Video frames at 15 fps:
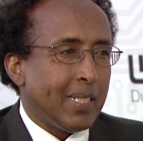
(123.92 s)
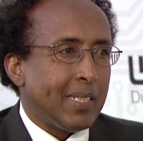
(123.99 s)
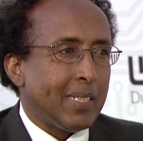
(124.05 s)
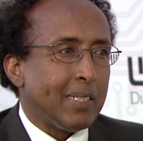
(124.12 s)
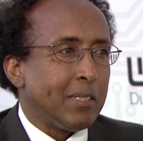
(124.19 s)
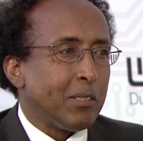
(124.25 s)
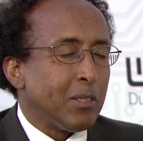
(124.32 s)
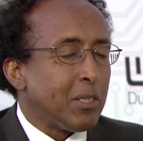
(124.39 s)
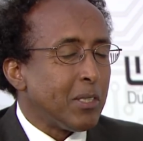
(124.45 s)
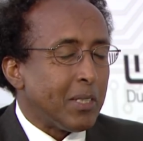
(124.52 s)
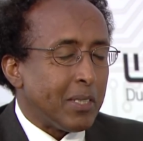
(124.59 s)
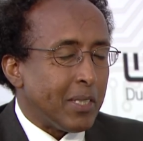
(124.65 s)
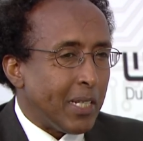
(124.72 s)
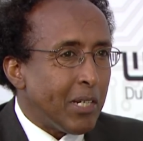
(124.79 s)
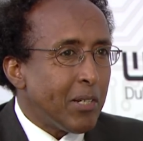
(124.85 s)
Uh,
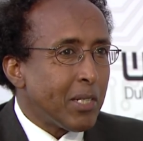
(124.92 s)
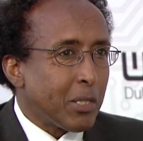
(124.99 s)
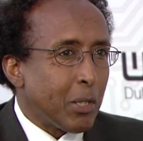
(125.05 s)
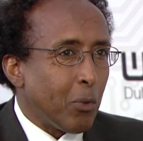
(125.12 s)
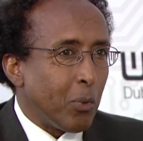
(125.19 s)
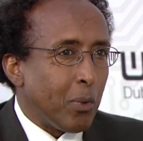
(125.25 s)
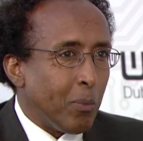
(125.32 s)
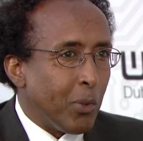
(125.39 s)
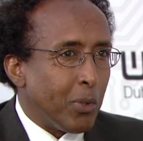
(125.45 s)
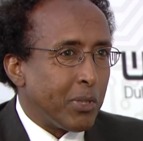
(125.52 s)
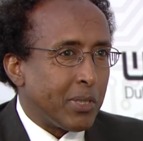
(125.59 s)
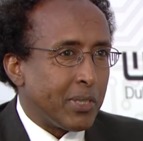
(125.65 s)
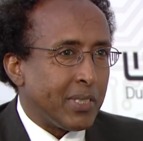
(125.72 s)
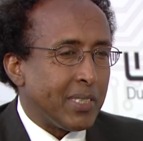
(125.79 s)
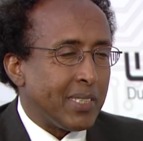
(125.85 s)
the, the, area that we're more
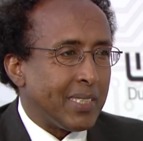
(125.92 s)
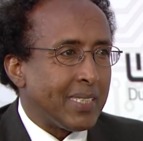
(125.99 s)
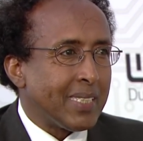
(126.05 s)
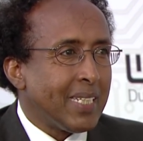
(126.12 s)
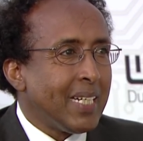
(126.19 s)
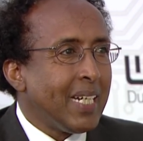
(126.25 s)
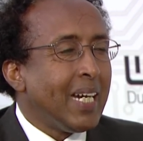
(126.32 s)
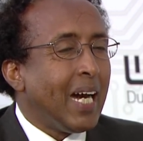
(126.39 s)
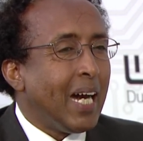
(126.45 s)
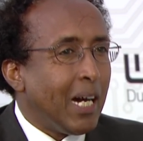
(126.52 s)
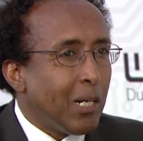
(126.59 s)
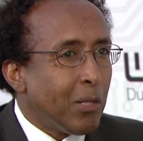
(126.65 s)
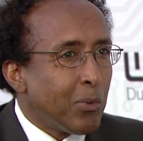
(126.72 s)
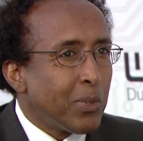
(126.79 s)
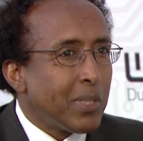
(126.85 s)
interested in is
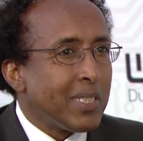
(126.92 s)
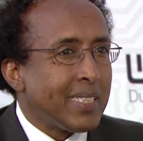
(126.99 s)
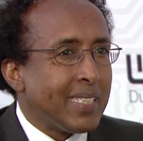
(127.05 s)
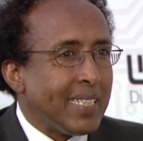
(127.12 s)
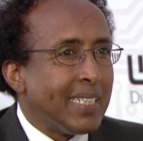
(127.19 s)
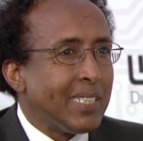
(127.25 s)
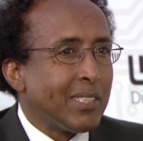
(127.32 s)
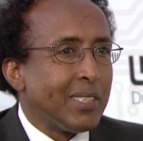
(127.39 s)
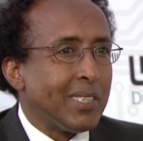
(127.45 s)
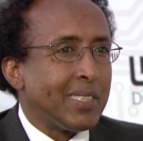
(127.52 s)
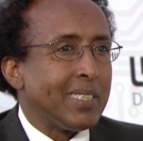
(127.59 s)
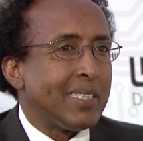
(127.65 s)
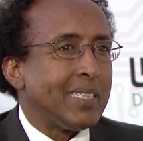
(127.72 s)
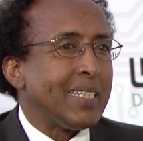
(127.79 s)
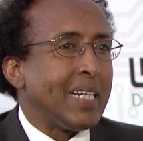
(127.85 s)
how is the internet
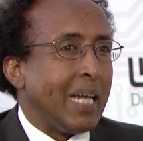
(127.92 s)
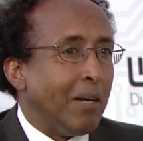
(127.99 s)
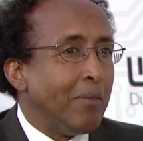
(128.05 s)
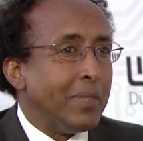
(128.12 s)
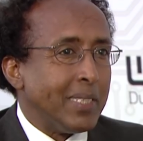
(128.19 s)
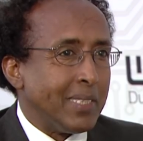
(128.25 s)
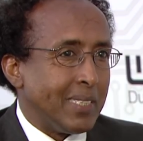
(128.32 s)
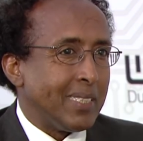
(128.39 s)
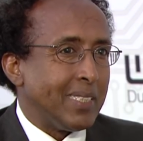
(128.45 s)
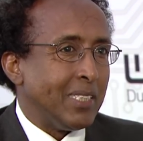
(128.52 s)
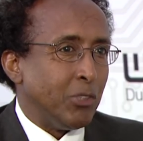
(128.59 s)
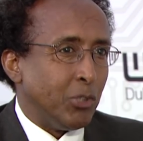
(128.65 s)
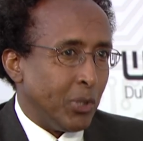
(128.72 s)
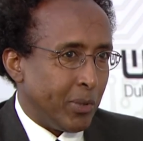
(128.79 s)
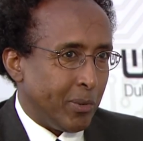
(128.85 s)
governed
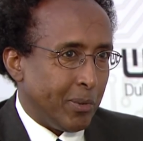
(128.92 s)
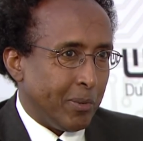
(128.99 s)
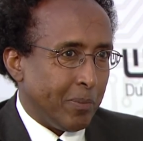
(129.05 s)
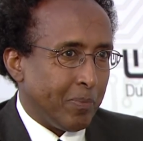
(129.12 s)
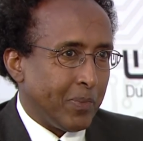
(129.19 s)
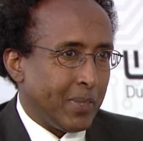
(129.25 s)
in general?